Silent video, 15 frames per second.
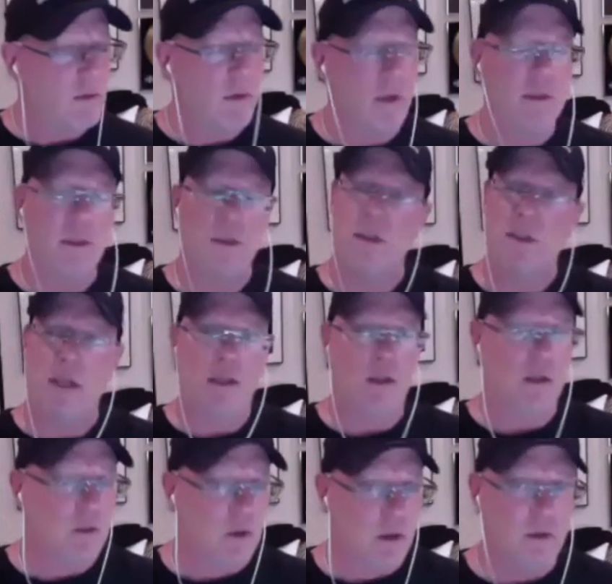I said, just take the
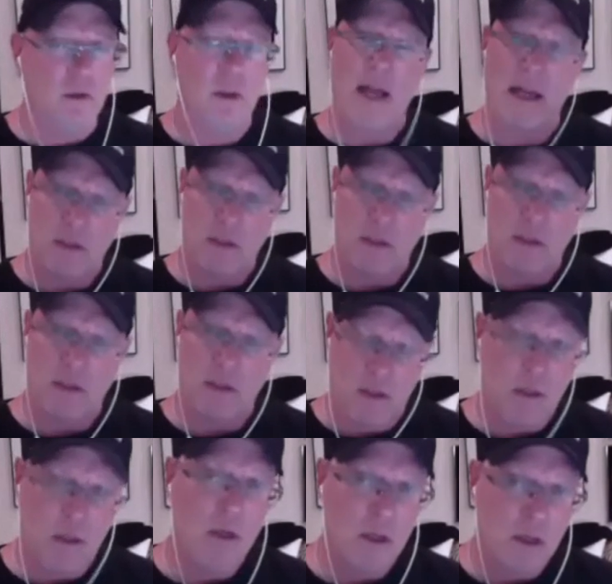guitar. So
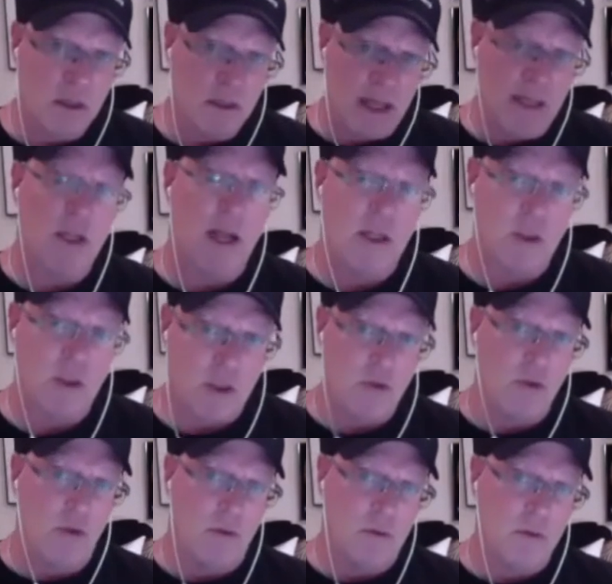that's actually
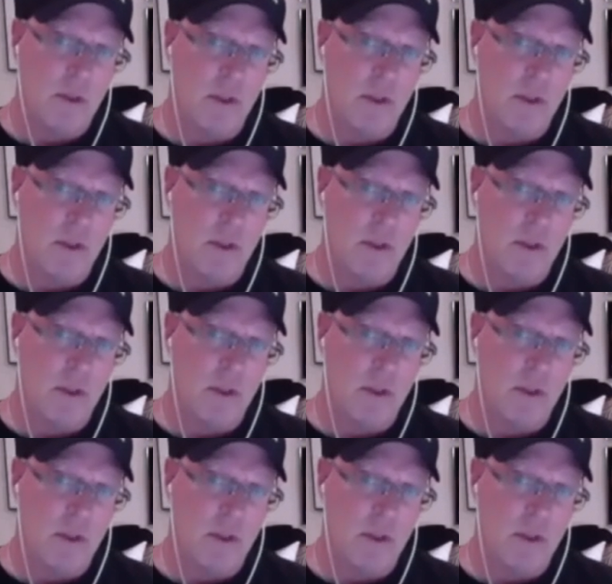true as well.